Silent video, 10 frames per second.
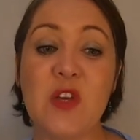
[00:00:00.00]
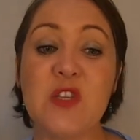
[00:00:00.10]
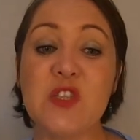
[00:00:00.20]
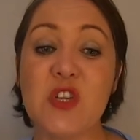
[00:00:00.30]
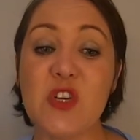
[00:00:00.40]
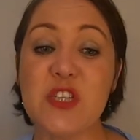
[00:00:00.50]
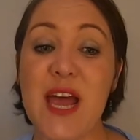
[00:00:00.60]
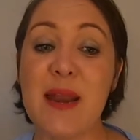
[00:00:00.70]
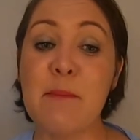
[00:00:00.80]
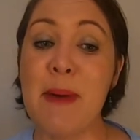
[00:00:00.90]
Search
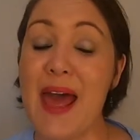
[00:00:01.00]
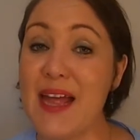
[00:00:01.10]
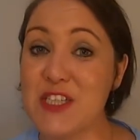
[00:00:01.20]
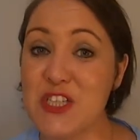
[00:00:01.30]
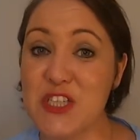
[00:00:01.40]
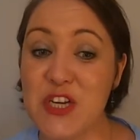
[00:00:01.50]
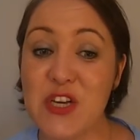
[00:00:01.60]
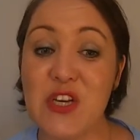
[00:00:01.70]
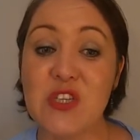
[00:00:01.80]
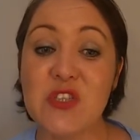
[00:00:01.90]
and match.
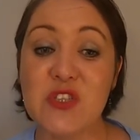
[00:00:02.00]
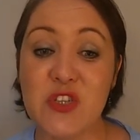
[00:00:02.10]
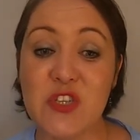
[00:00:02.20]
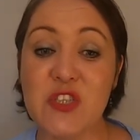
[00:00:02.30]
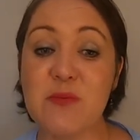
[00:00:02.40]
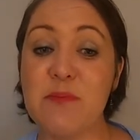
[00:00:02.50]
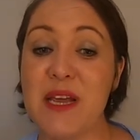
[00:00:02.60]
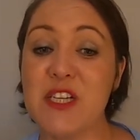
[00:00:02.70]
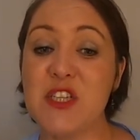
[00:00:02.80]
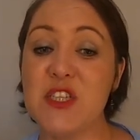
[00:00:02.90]
Search
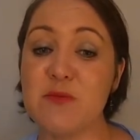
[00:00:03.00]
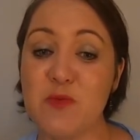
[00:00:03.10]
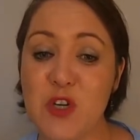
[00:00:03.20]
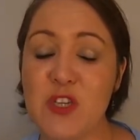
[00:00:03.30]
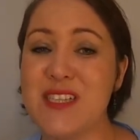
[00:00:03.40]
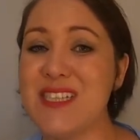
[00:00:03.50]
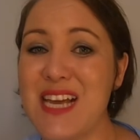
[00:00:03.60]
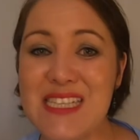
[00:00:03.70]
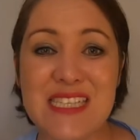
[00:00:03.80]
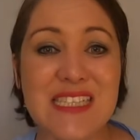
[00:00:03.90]
pictures, words,
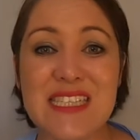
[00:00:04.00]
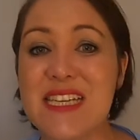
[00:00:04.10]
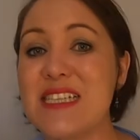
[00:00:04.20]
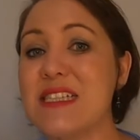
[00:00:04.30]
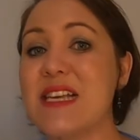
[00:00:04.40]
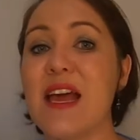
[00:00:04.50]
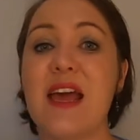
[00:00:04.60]
sentences.